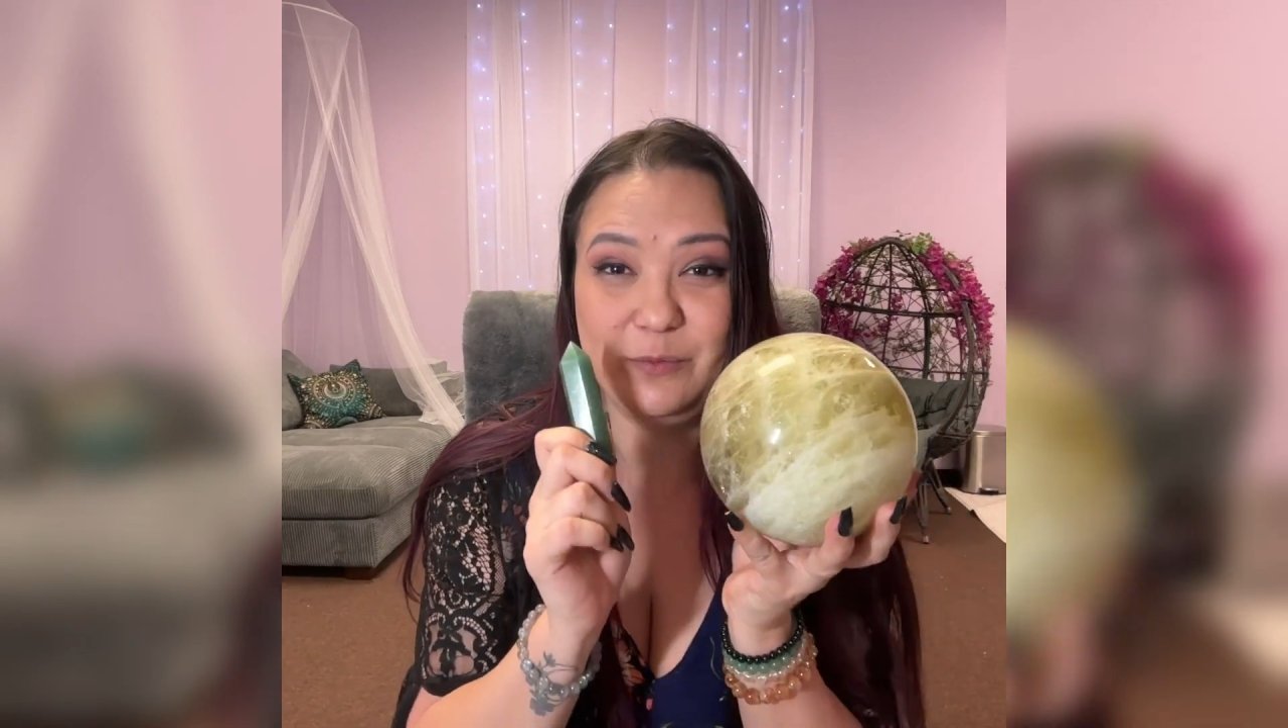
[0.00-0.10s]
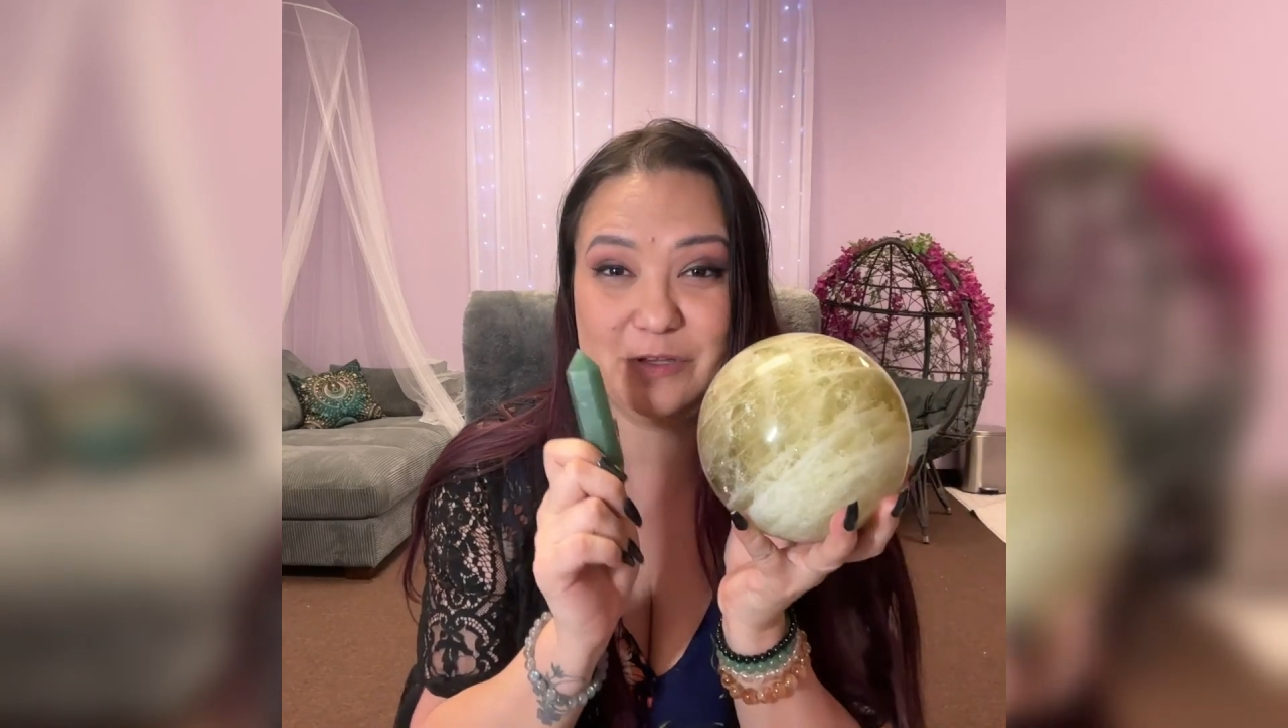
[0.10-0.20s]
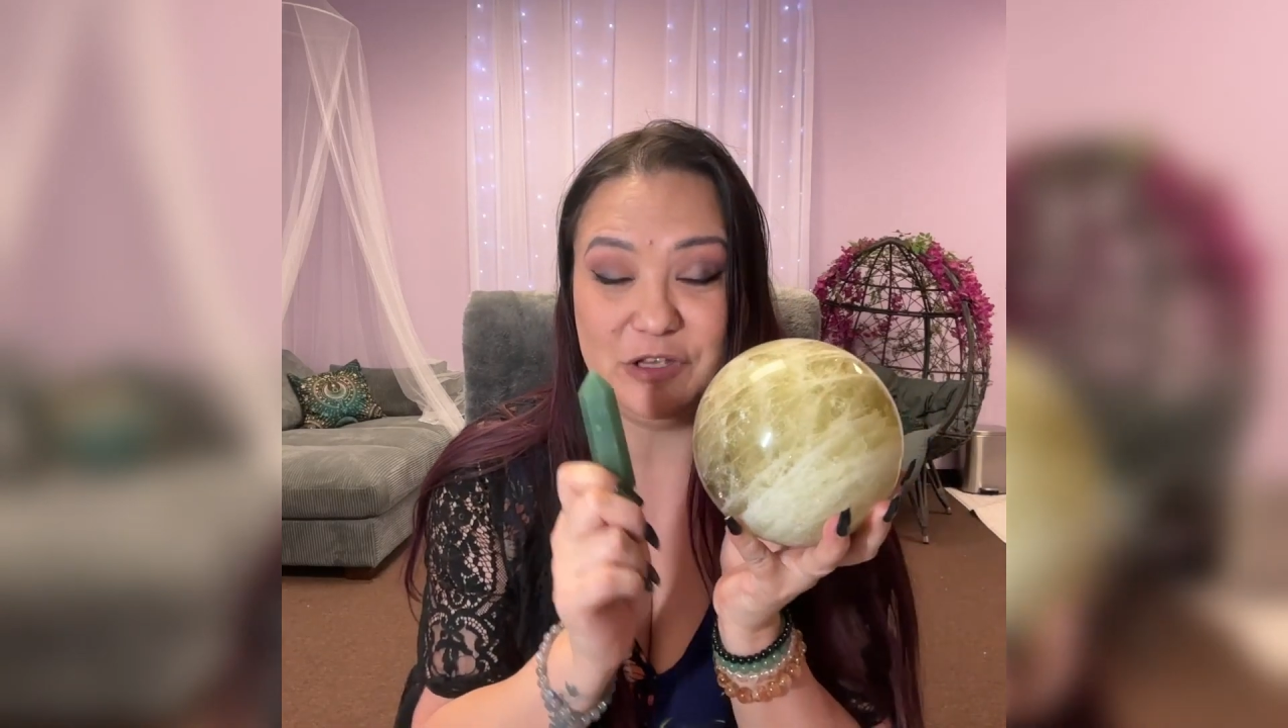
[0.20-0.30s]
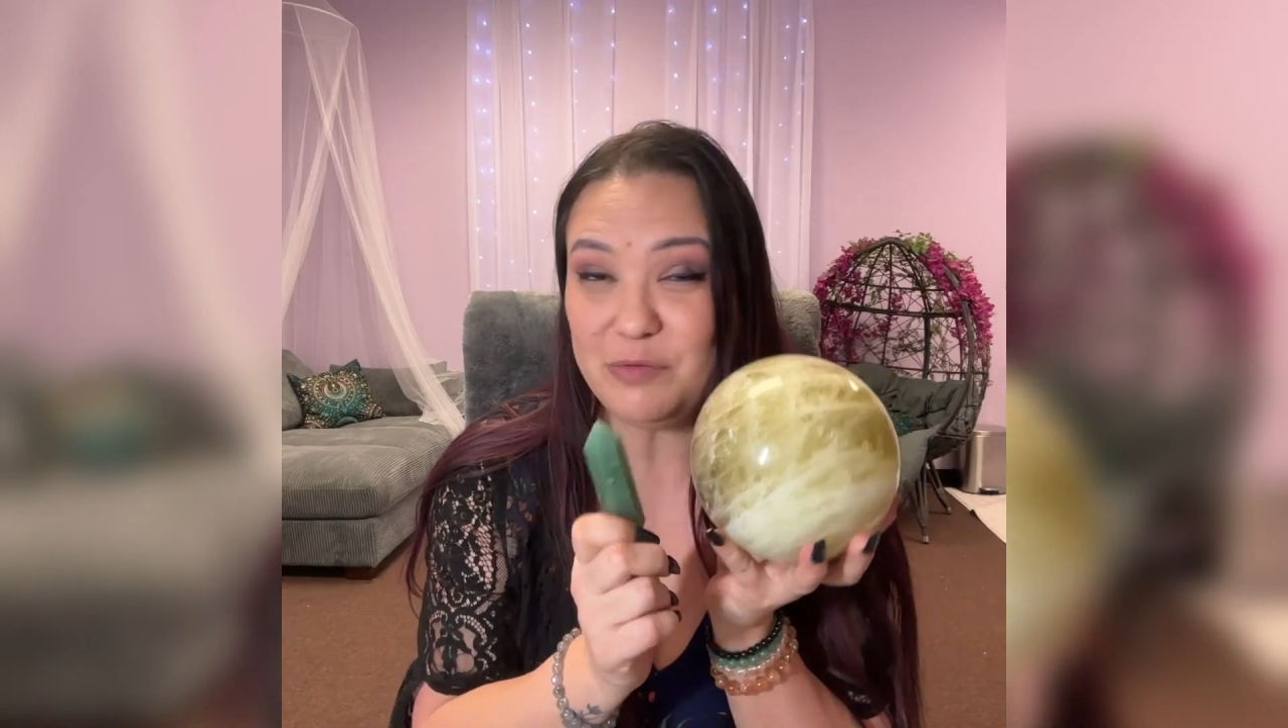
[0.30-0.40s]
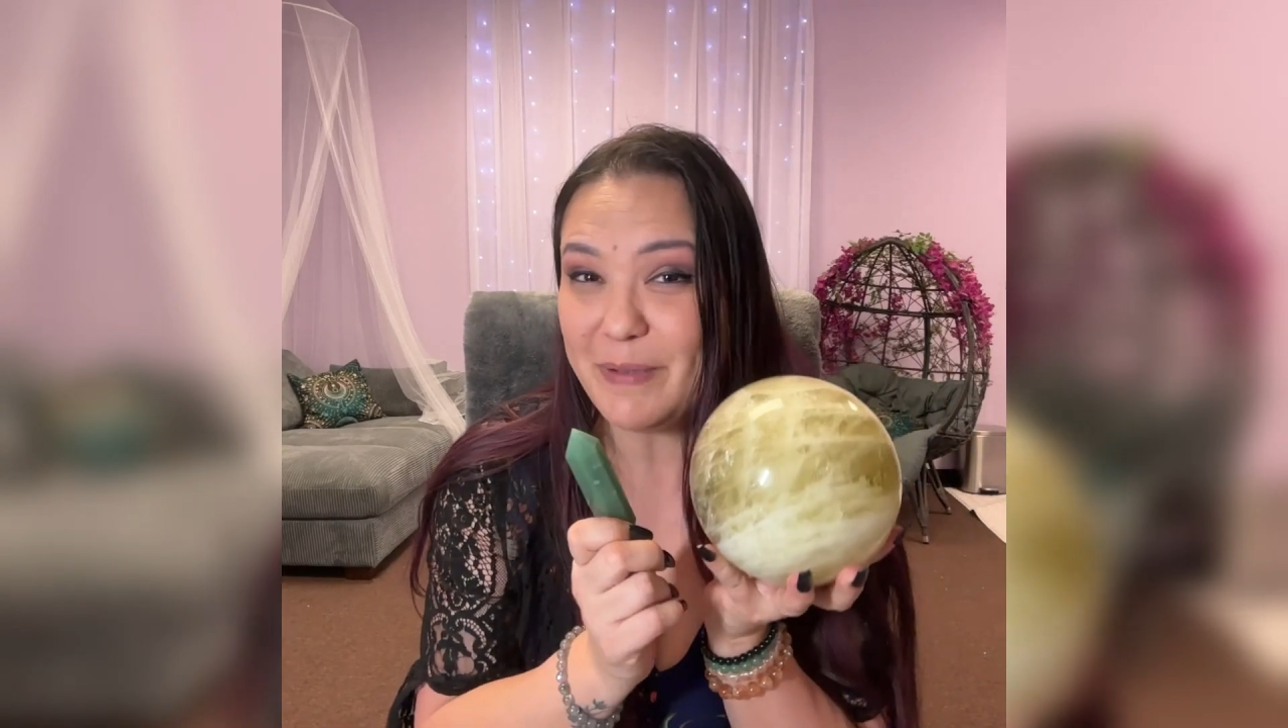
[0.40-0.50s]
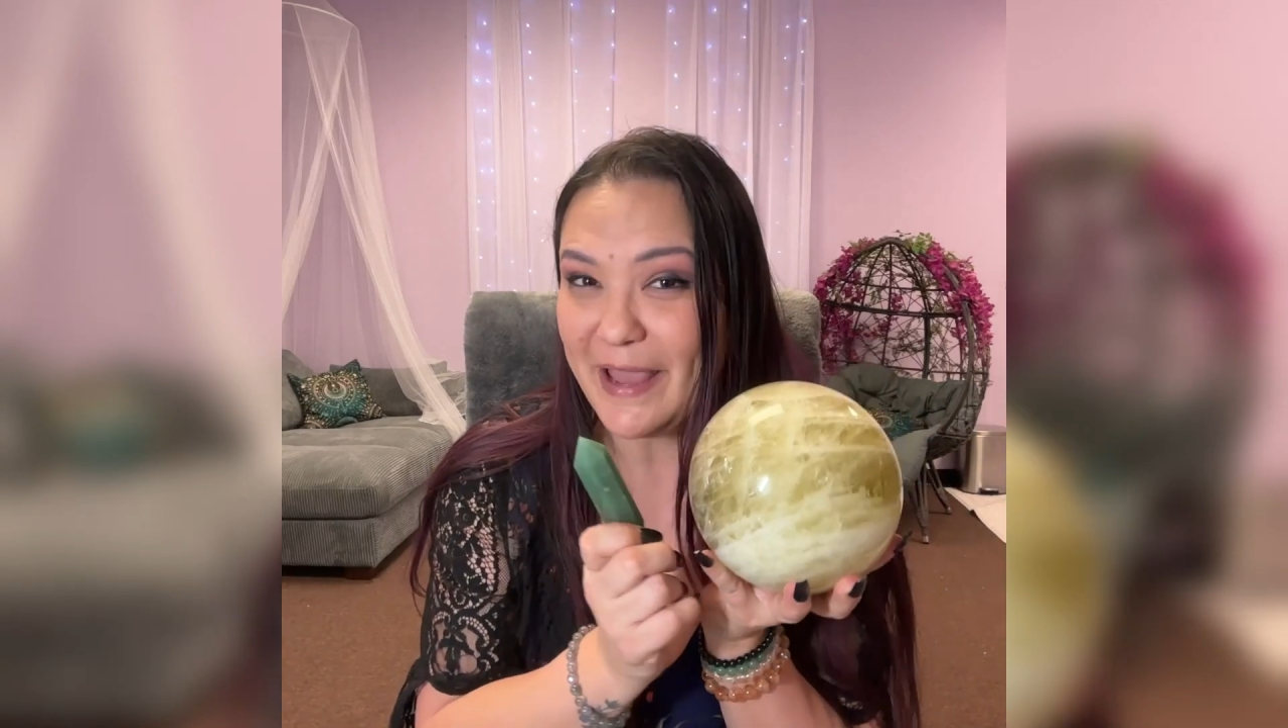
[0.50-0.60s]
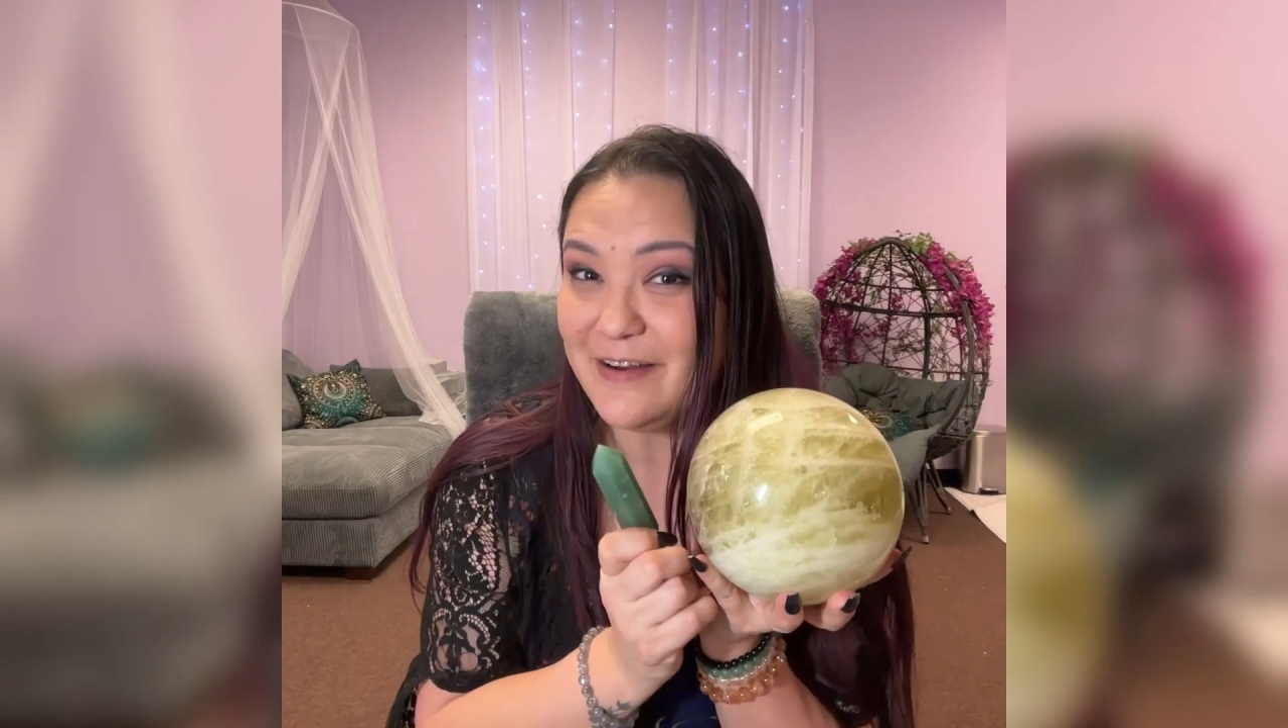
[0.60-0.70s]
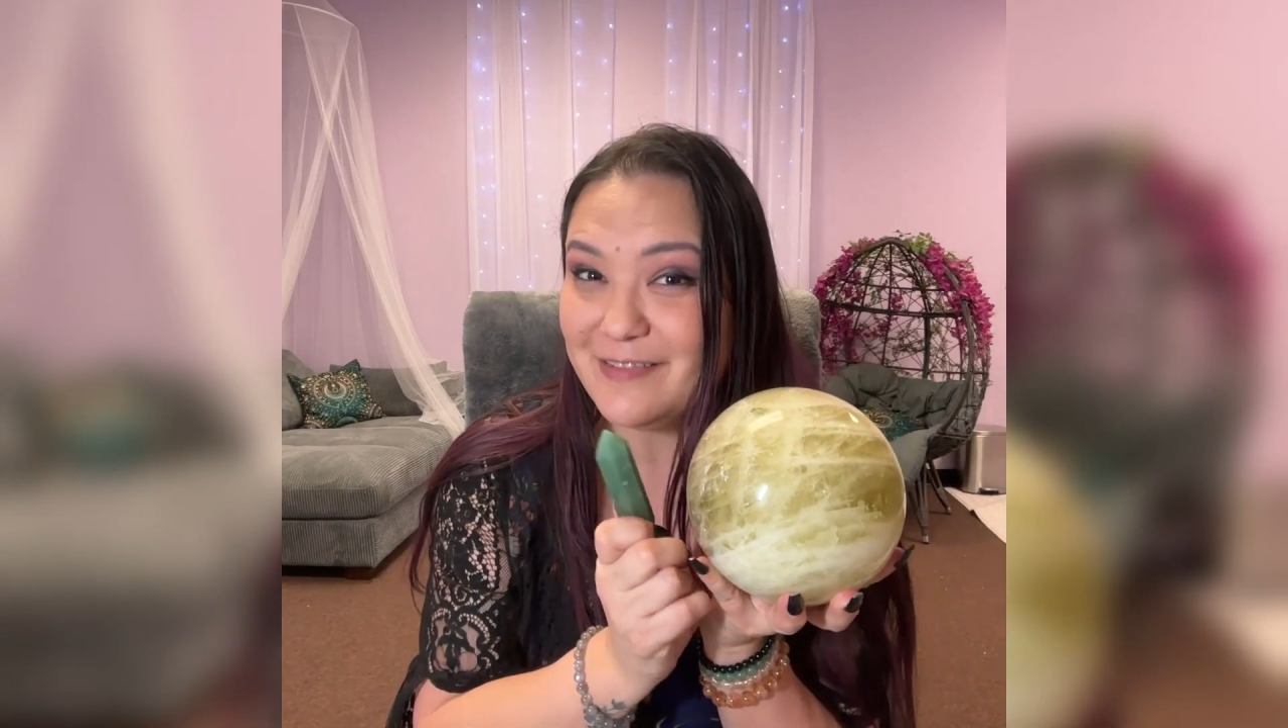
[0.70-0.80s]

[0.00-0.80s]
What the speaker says: When you pair